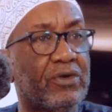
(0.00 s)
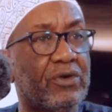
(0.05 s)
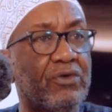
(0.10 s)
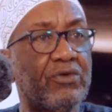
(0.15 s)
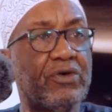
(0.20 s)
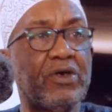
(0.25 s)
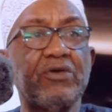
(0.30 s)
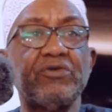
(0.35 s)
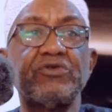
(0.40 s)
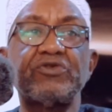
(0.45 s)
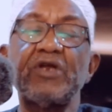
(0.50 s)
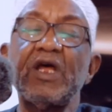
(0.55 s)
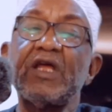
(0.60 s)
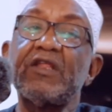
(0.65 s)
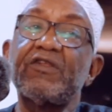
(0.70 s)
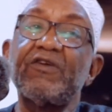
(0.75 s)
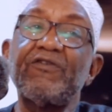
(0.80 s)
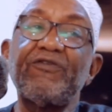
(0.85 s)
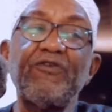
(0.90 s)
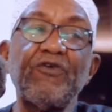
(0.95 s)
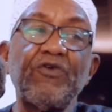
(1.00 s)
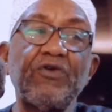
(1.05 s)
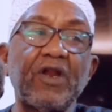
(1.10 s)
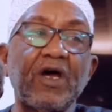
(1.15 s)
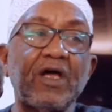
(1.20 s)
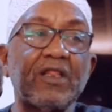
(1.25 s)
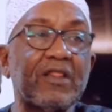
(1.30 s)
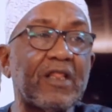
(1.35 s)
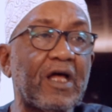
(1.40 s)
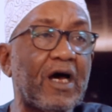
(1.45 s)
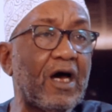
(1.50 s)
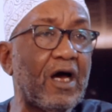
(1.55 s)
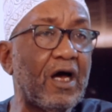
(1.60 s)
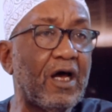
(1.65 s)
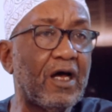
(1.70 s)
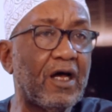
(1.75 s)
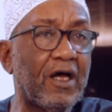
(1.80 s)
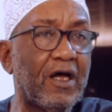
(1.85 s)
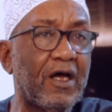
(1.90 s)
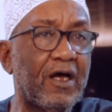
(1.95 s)
Who are you trying to fool?
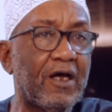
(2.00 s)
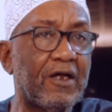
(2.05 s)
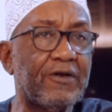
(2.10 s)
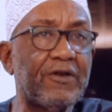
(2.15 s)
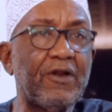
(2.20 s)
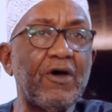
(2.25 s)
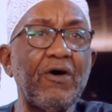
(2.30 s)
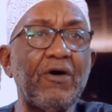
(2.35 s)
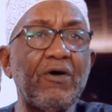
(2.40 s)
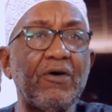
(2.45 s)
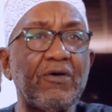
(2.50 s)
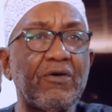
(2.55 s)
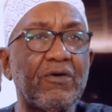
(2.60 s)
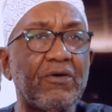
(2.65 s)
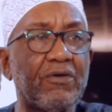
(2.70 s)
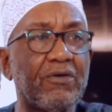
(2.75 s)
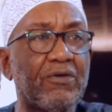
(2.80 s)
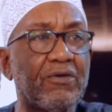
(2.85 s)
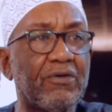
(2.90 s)
Allah? No.